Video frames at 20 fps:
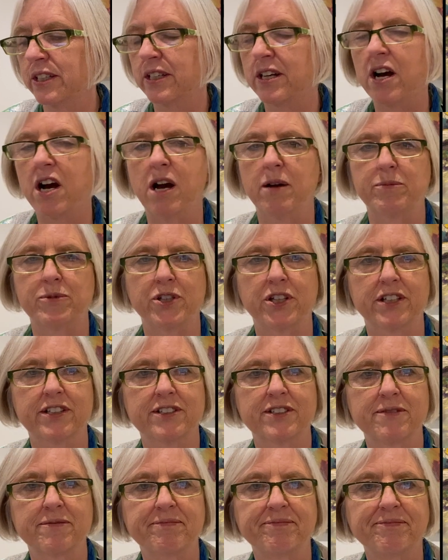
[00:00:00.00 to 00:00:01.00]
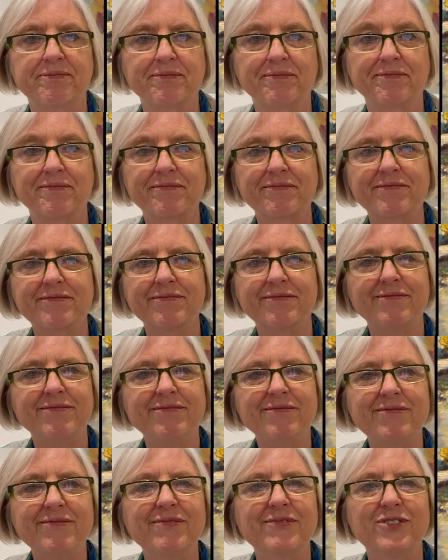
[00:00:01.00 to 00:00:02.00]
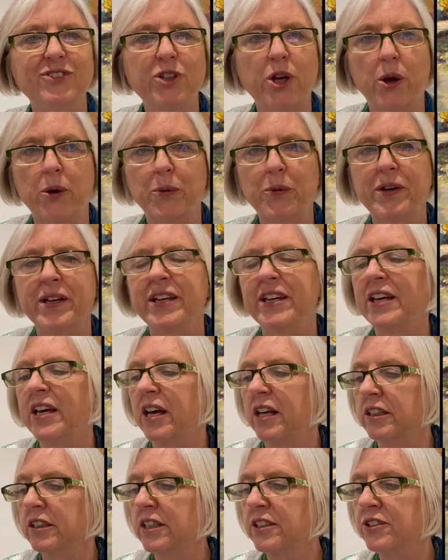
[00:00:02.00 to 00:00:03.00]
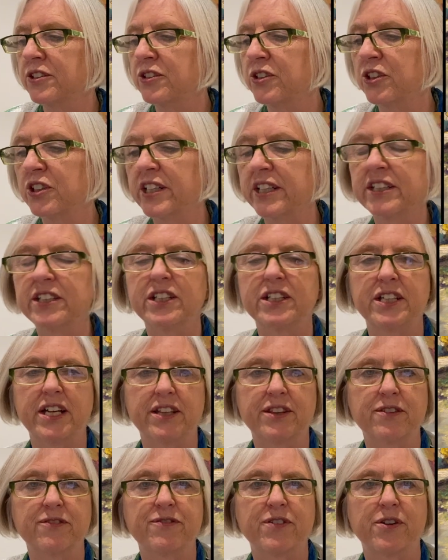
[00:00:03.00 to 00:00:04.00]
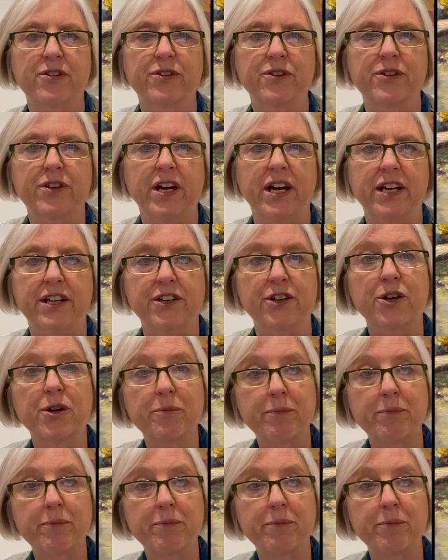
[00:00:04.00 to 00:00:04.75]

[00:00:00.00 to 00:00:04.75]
objects. So let's look at her